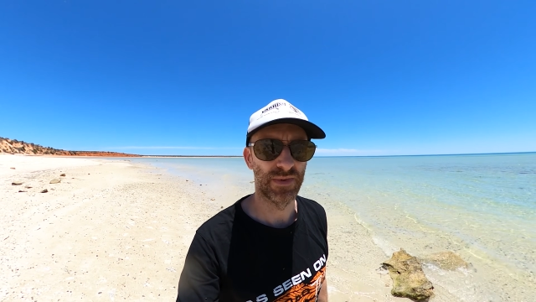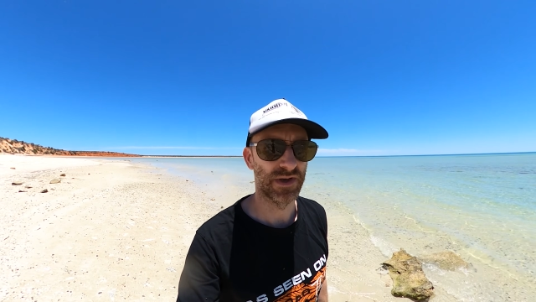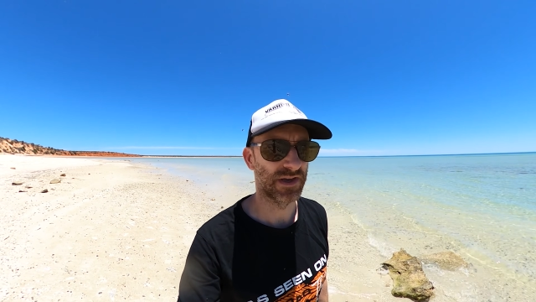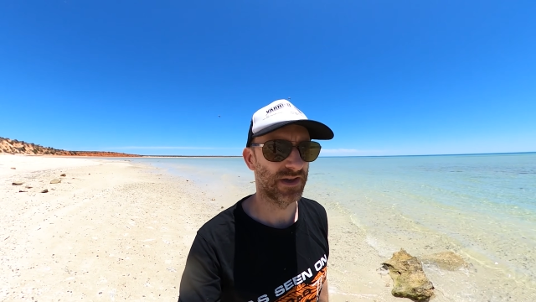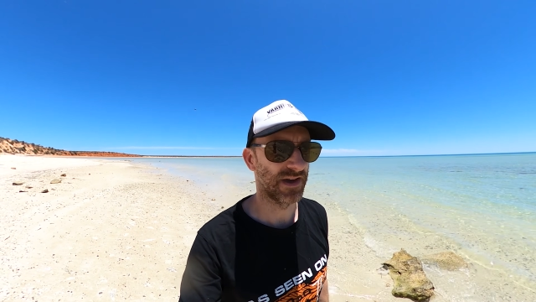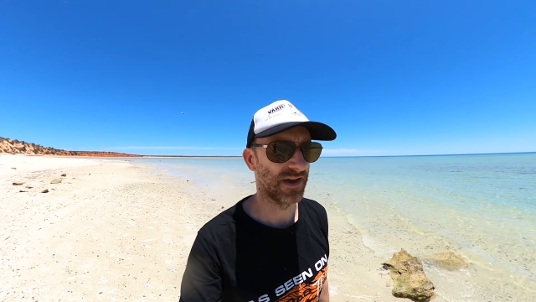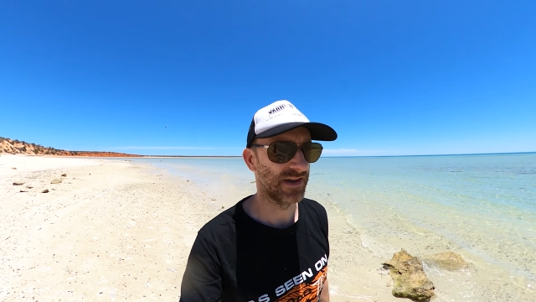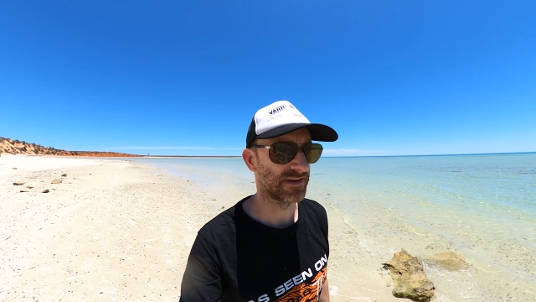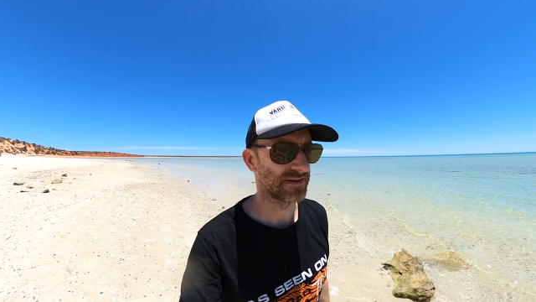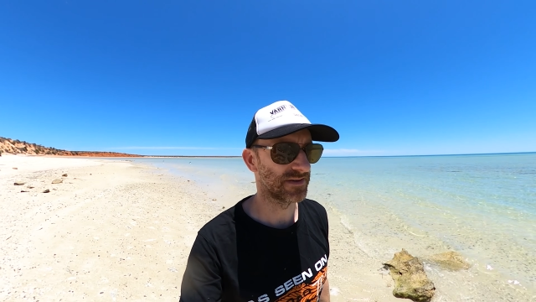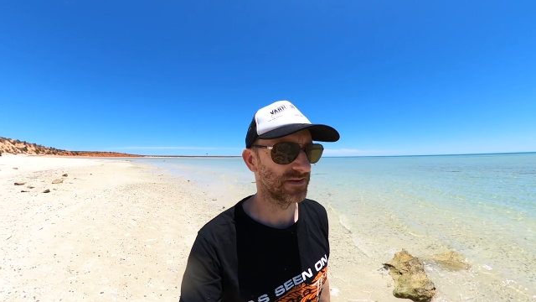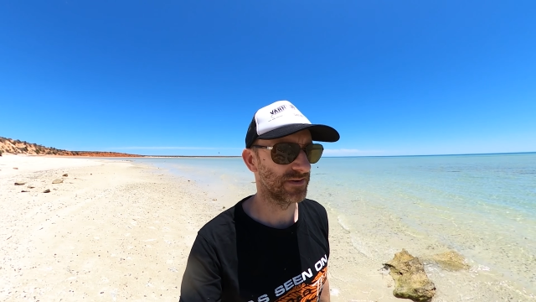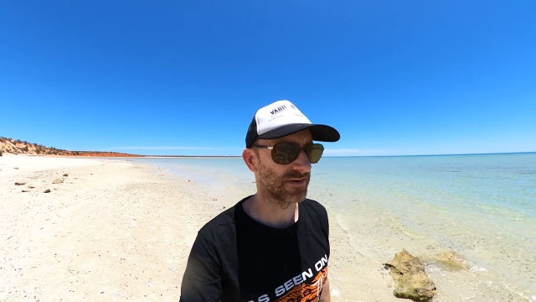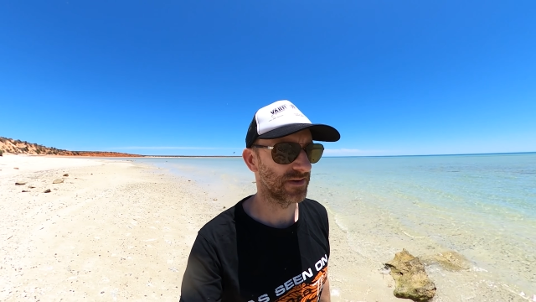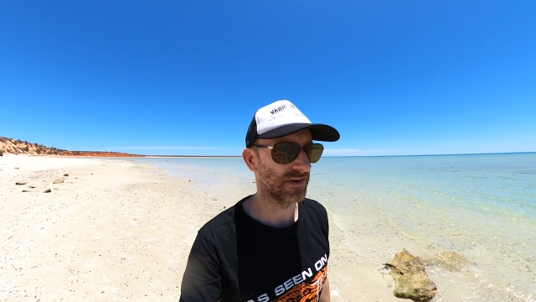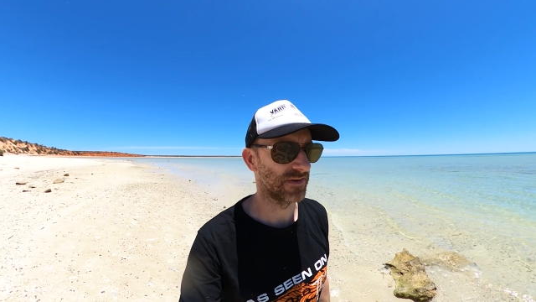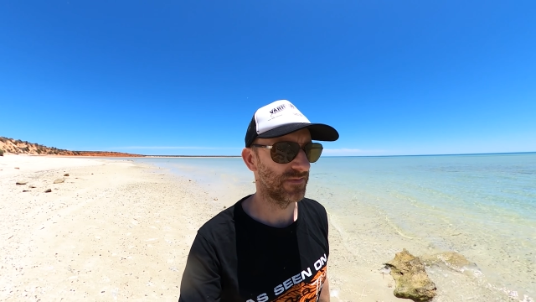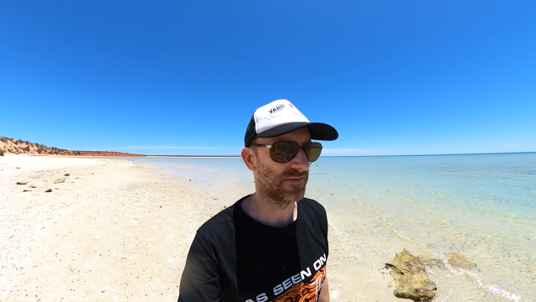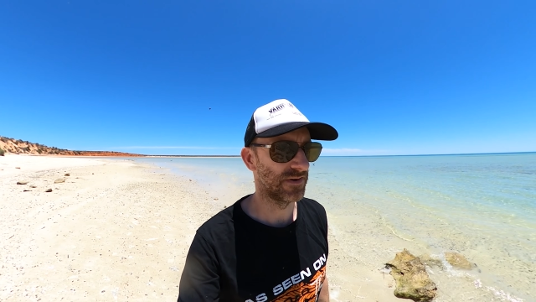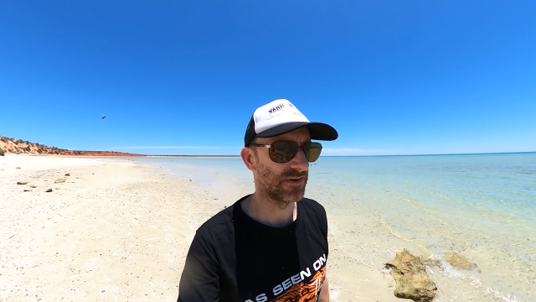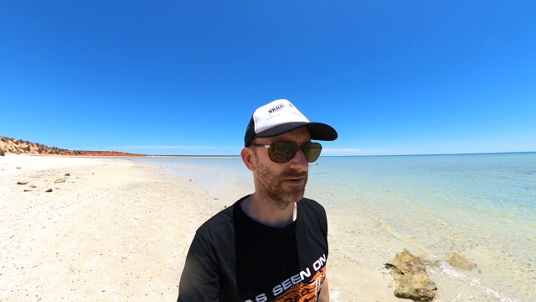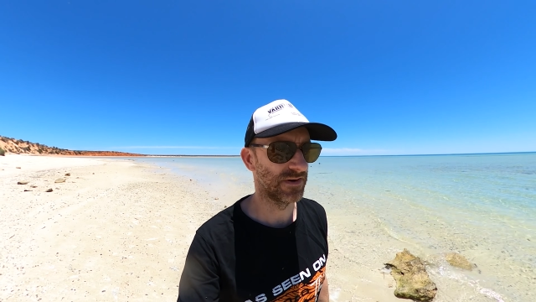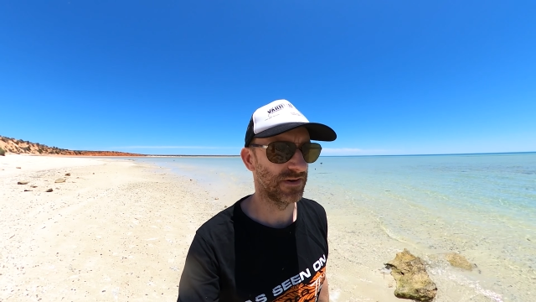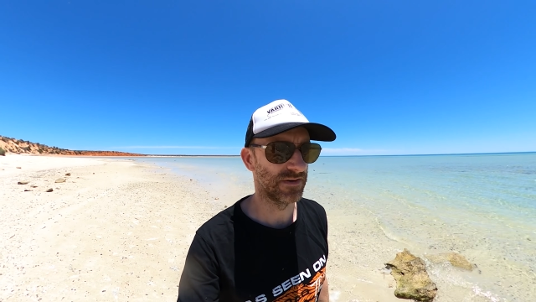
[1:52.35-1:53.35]
But guys, look,
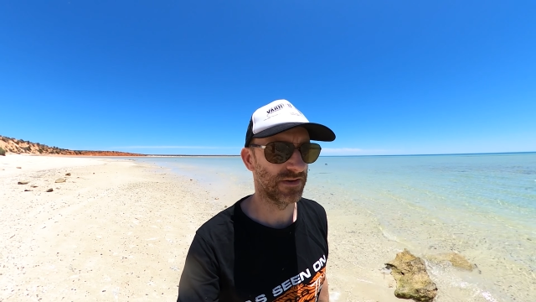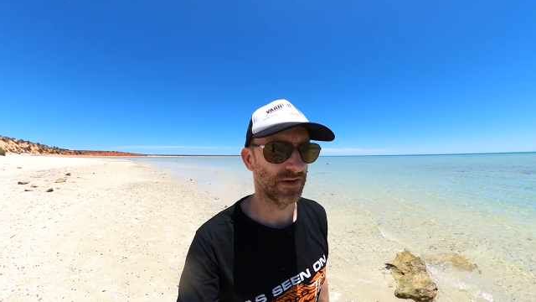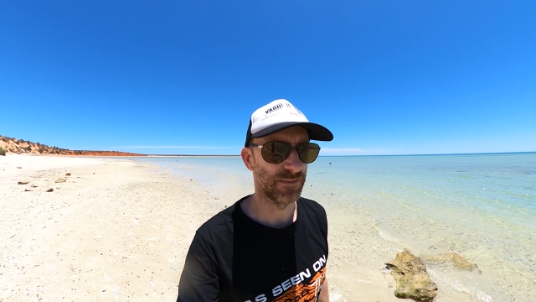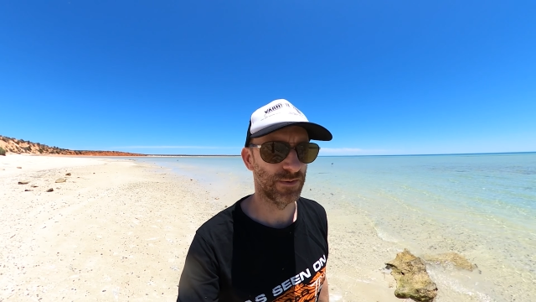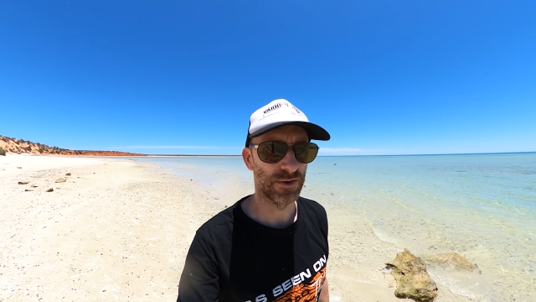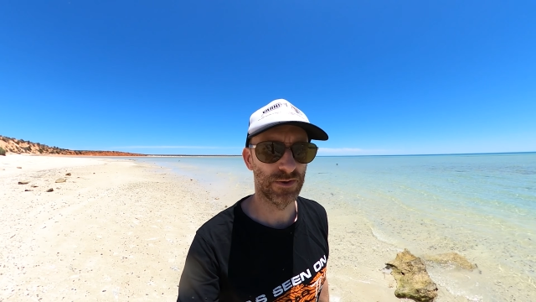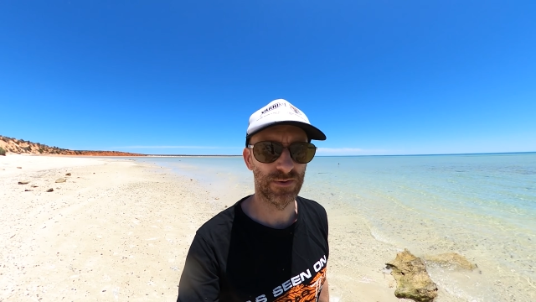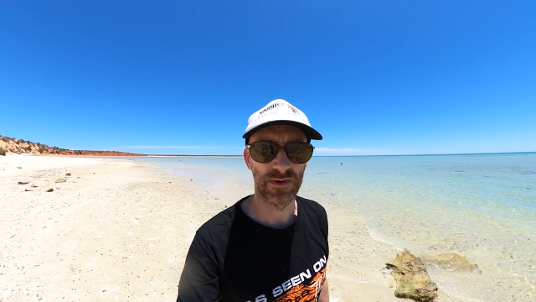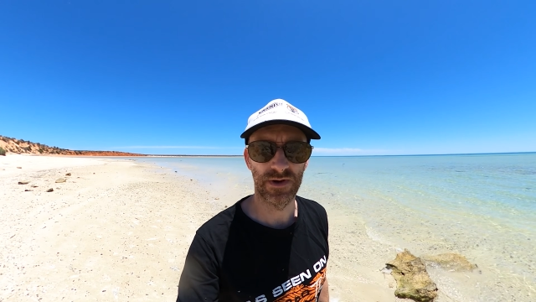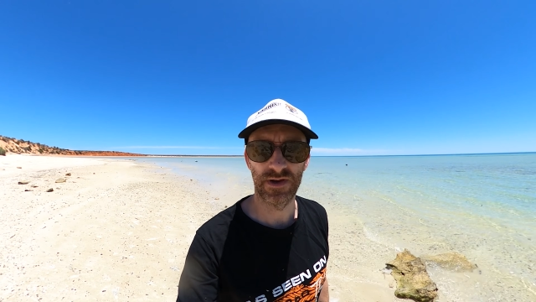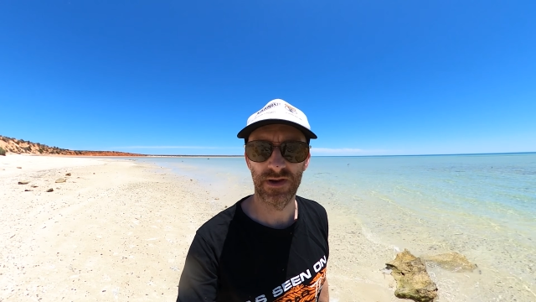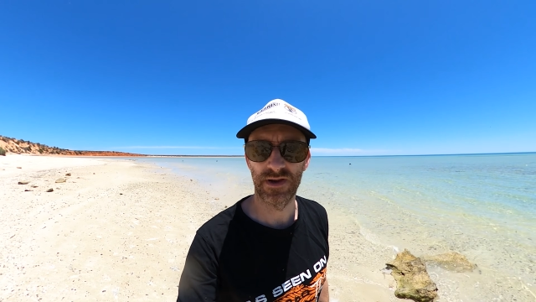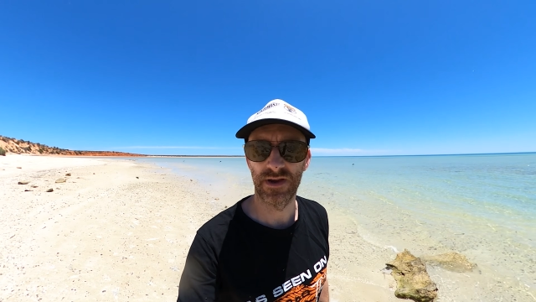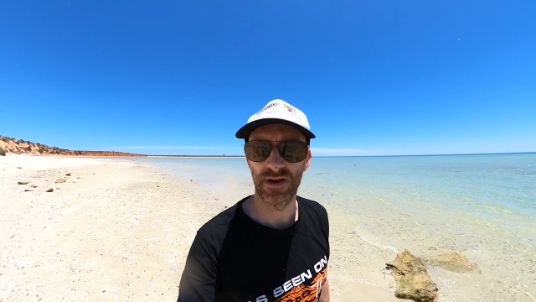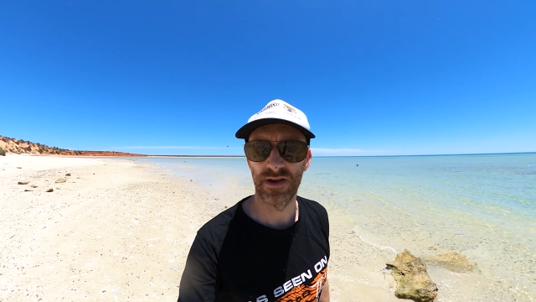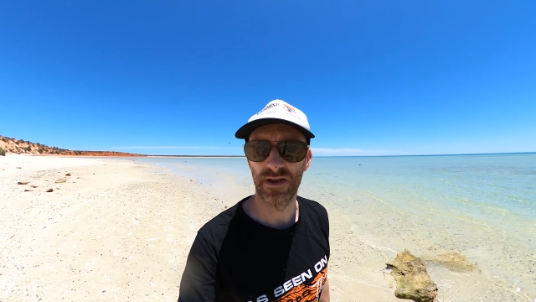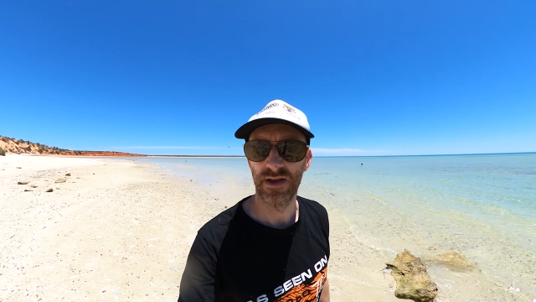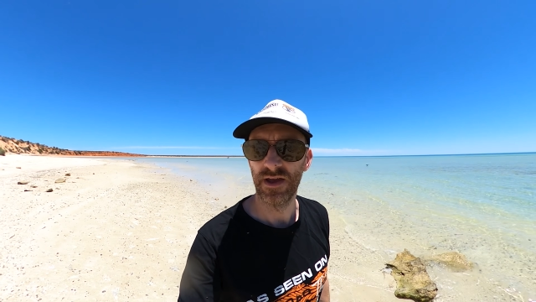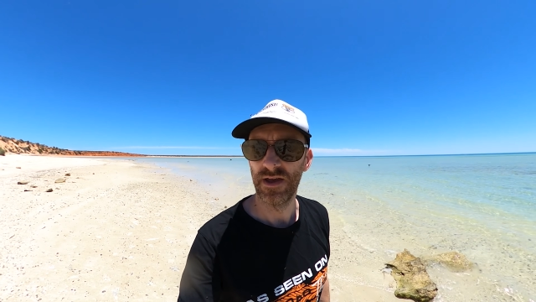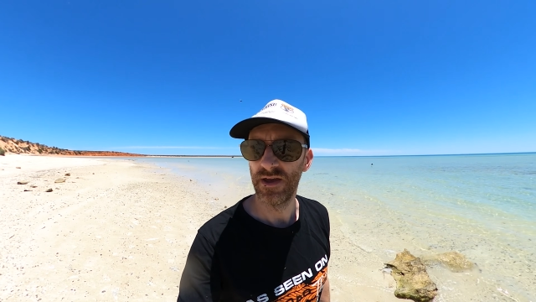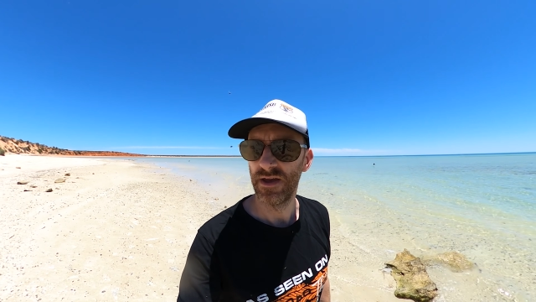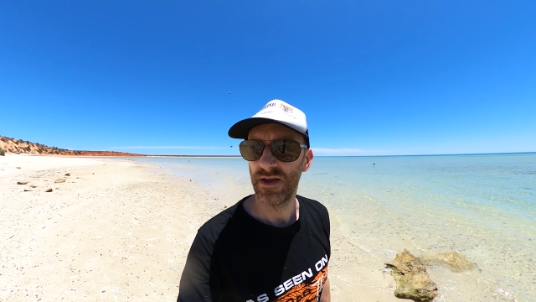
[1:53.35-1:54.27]
if you're in WA